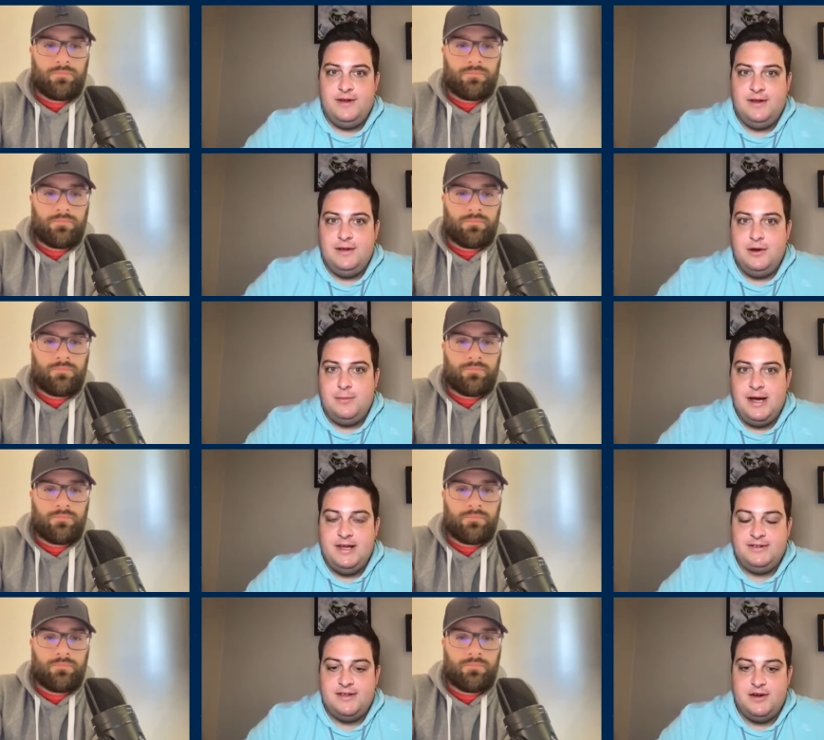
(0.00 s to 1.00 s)
Speaker 1: uh, you know,
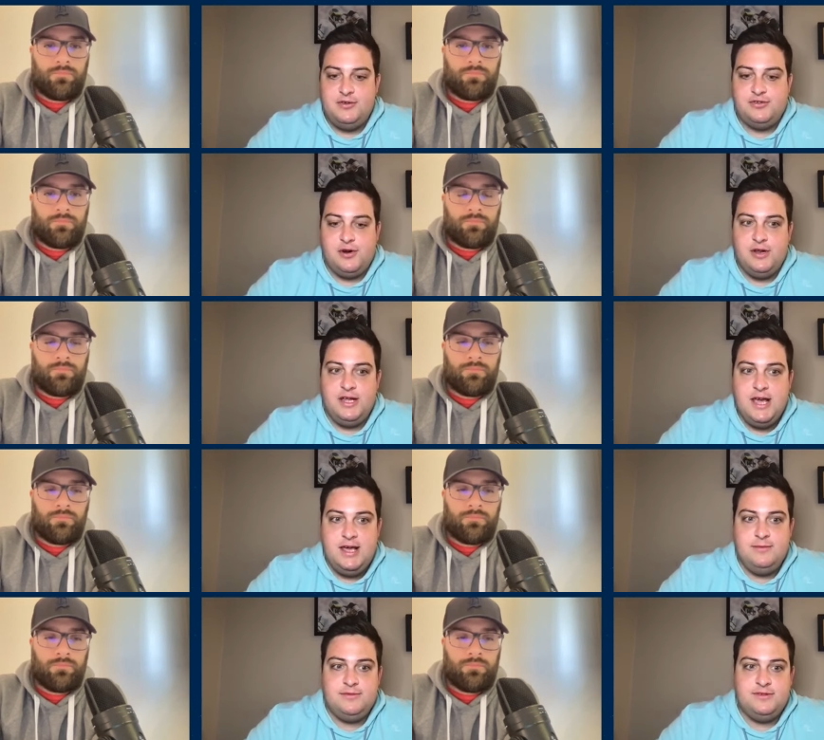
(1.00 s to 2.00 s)
behind center starting
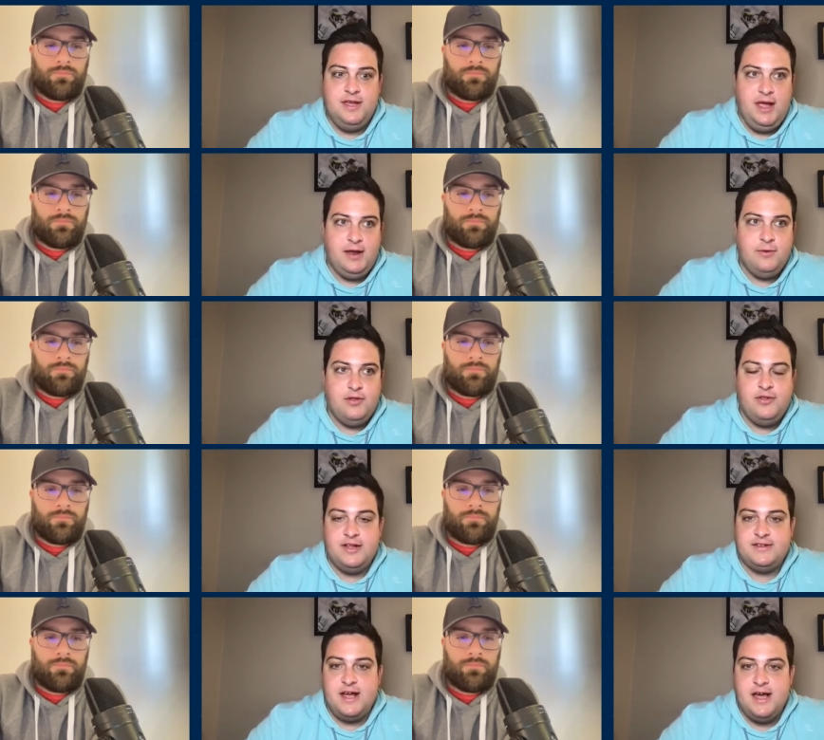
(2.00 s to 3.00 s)
games, and whether
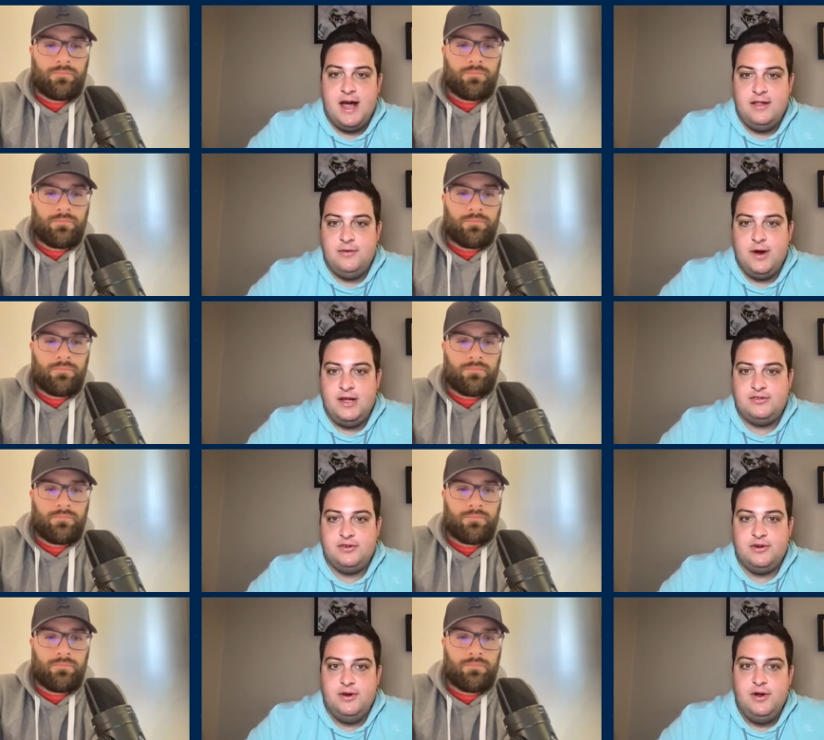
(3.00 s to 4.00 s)
that's a guy on the
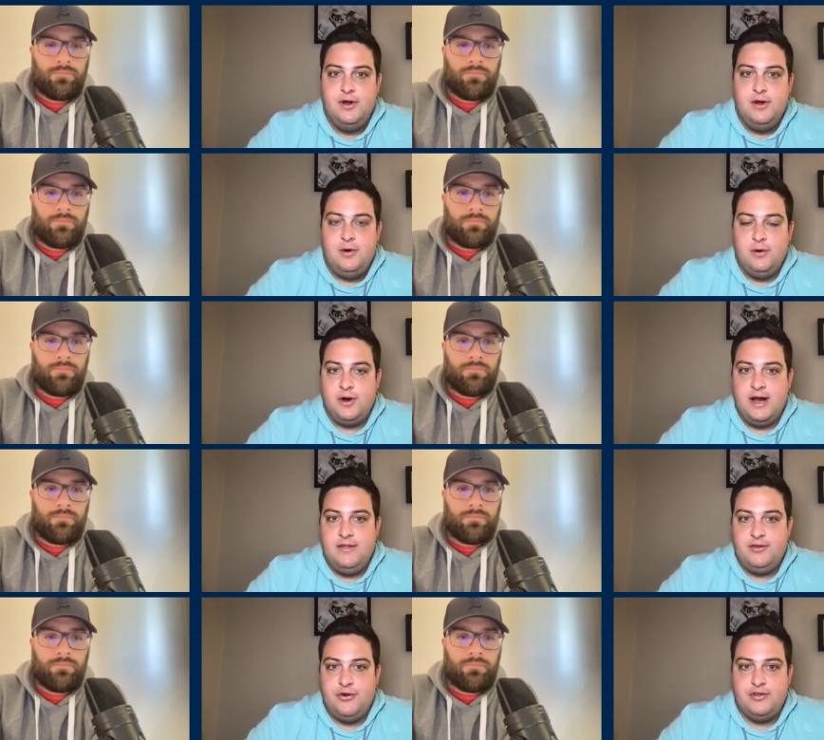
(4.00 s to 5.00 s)
roster or a guy
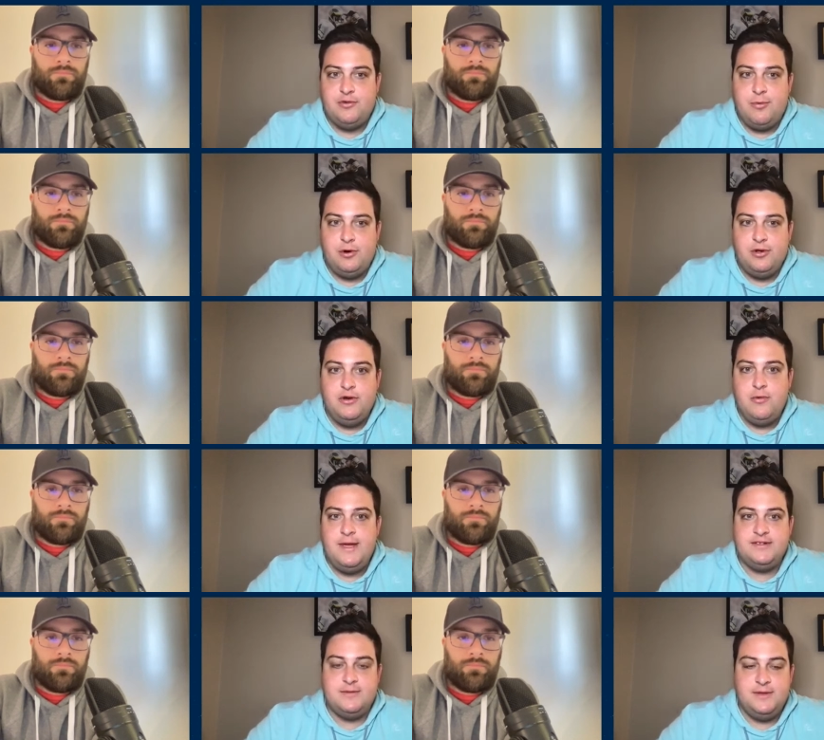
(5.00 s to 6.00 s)
in the transfer portal, it
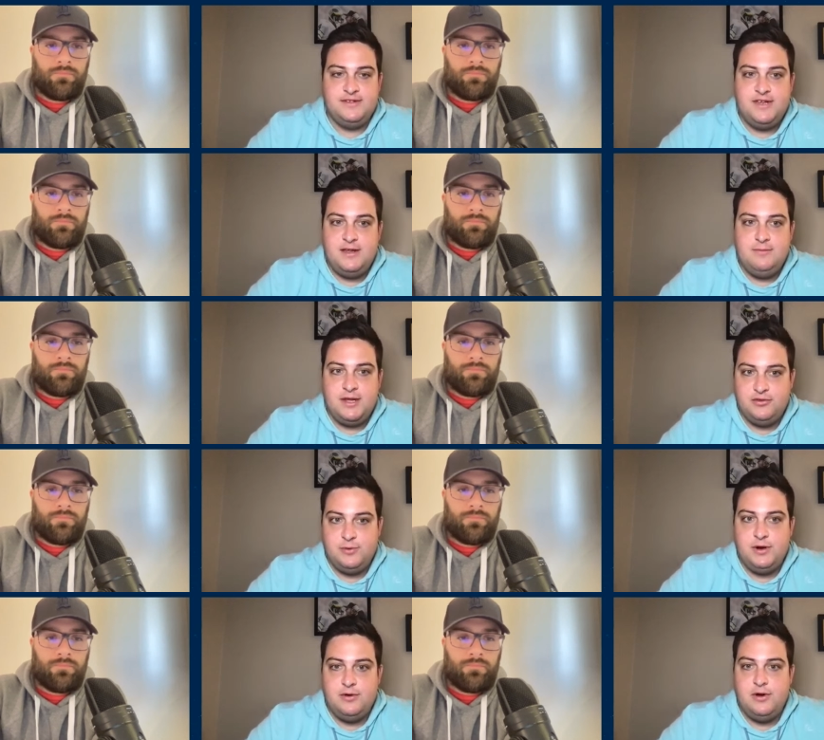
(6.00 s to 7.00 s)
remains to be seen because
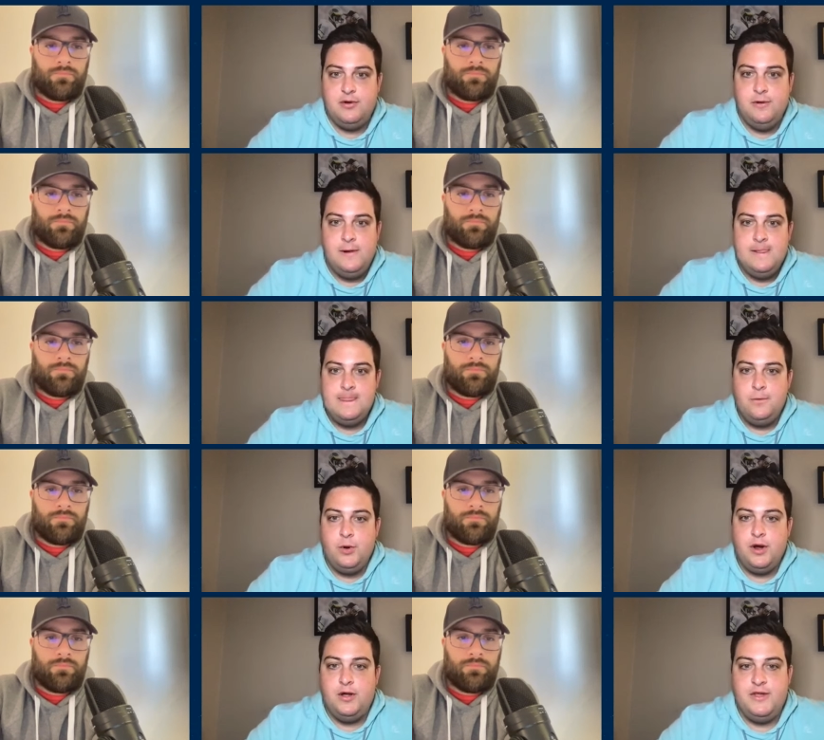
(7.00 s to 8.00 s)
we don't know
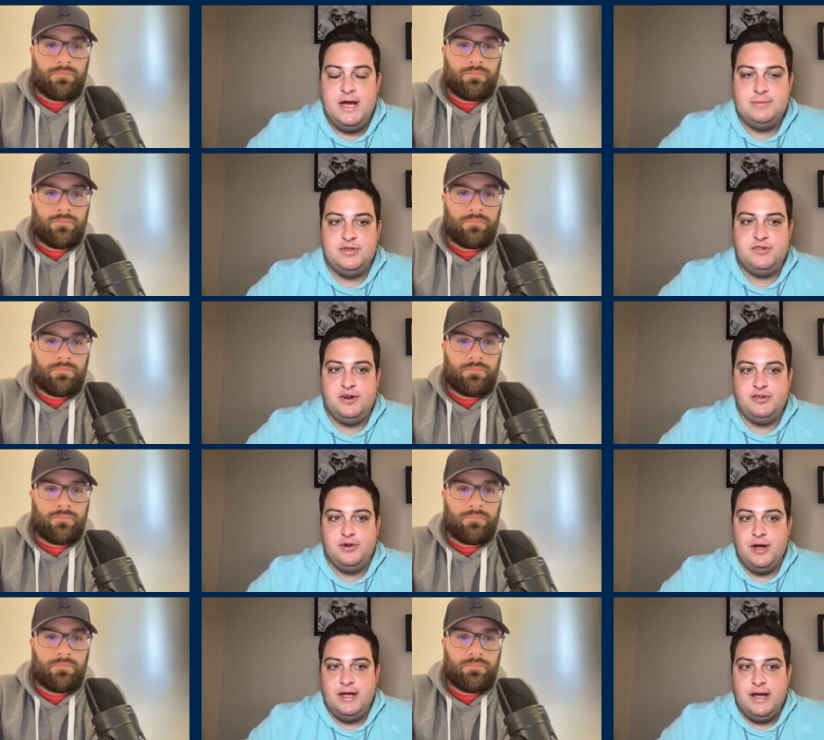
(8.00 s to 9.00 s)
what all the options are.
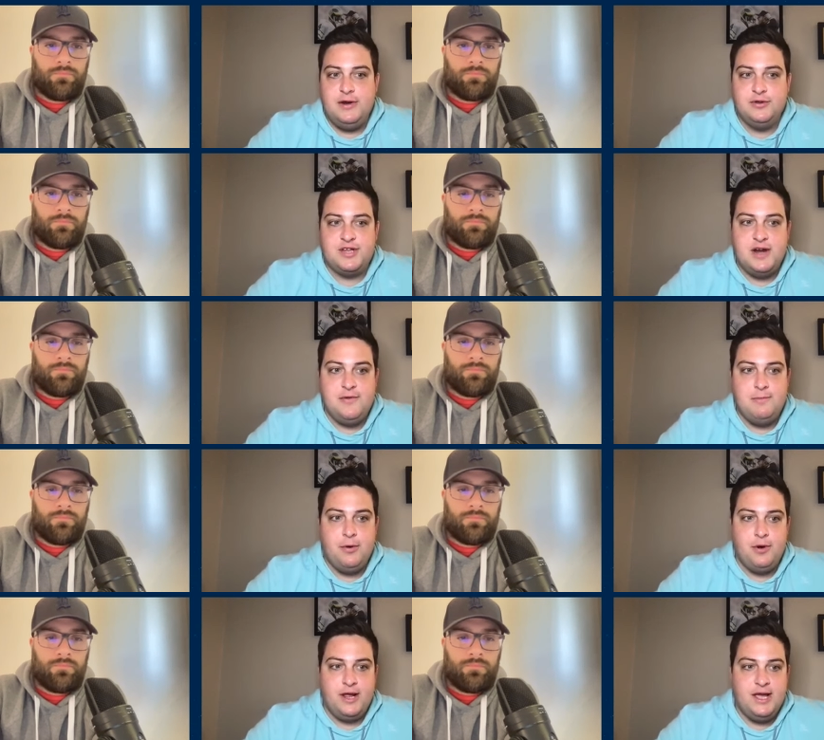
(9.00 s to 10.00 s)
So I know it's kind of a
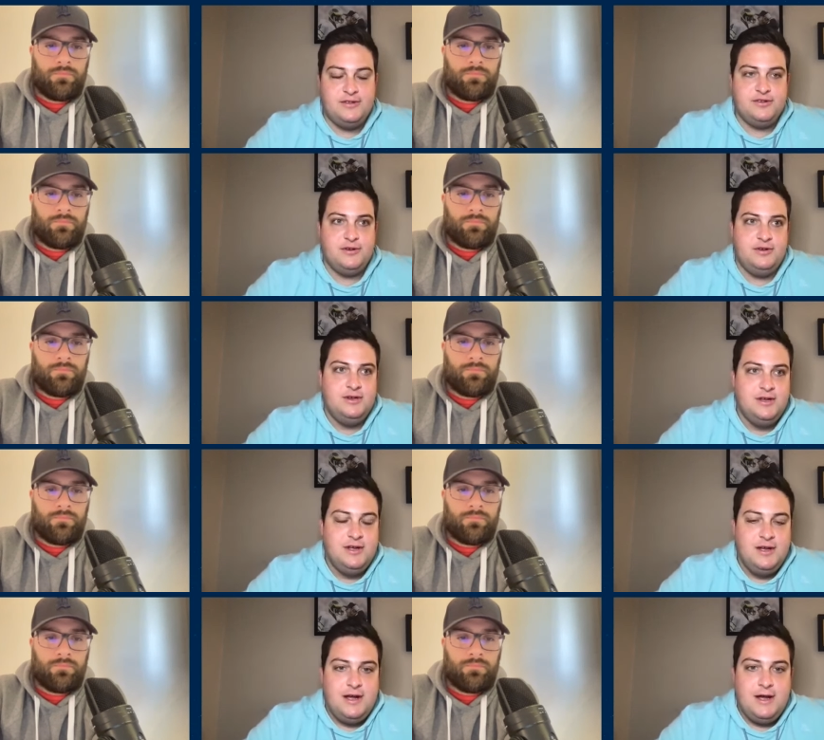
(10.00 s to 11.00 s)
boring answer
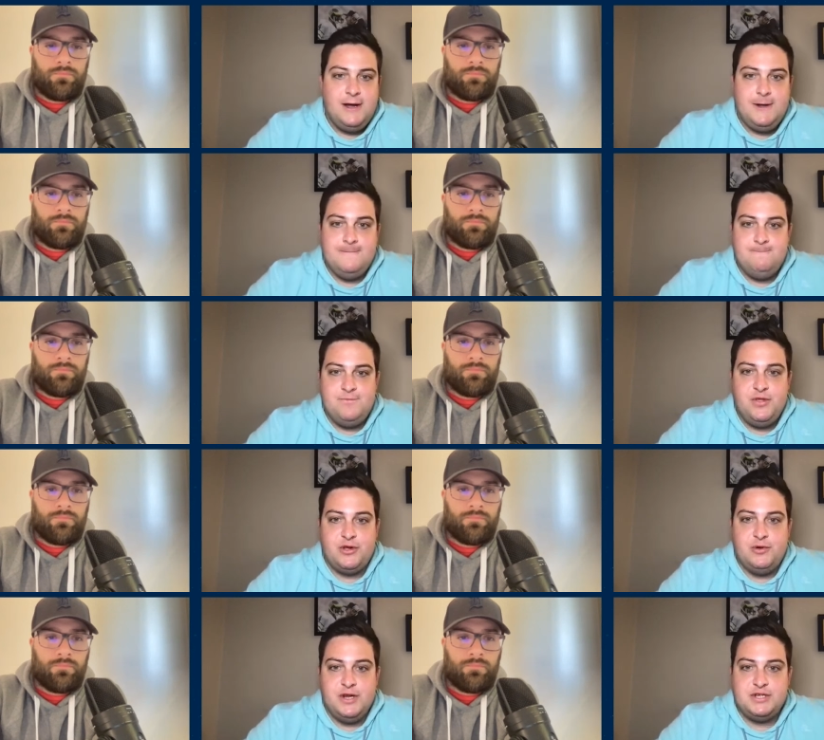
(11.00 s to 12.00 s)
uh, to the
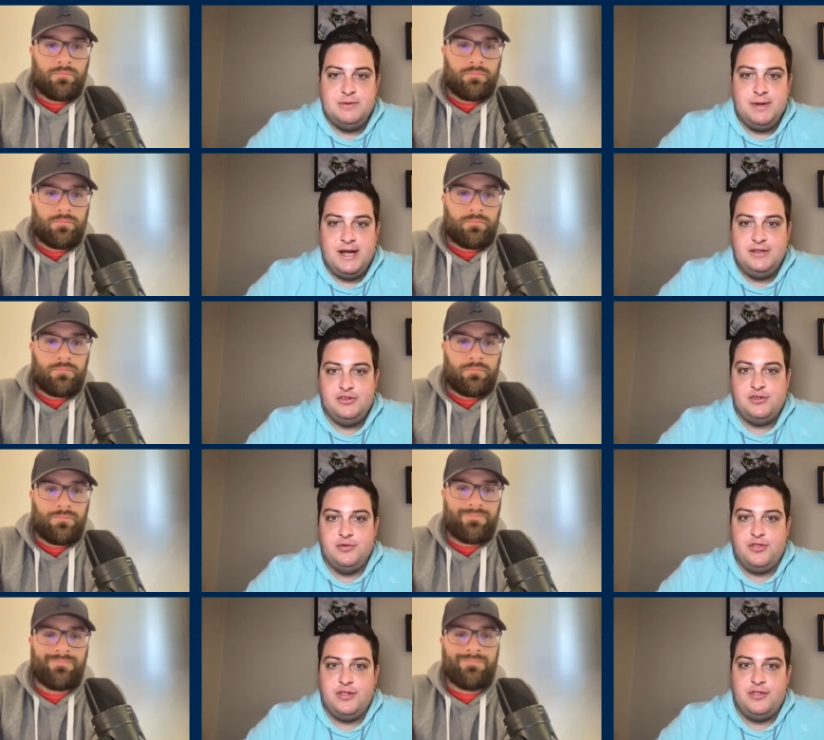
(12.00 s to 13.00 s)
question, but I just
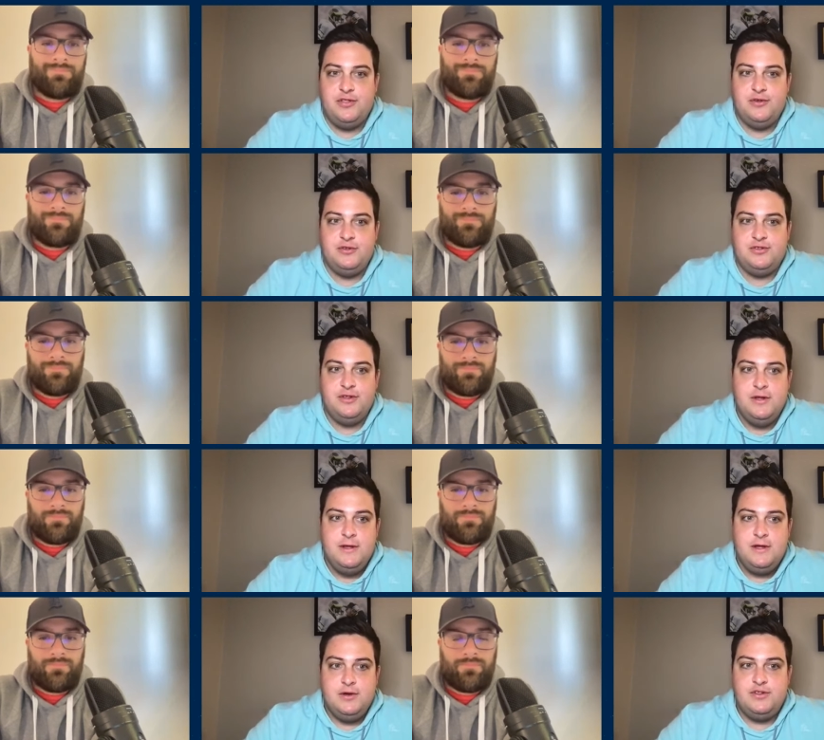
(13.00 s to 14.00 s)
don't think that there's,
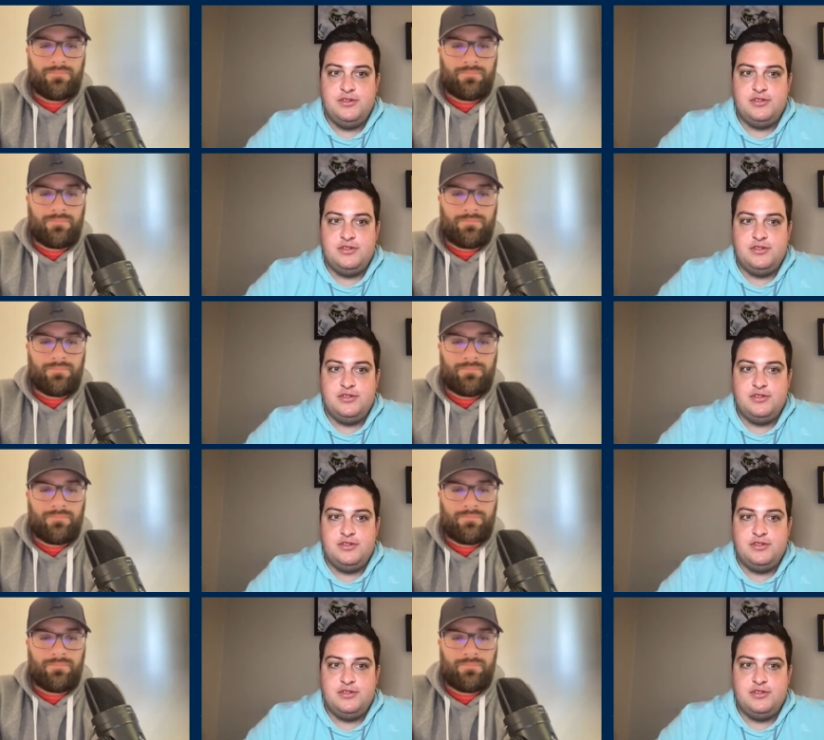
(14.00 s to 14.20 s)
you know, it's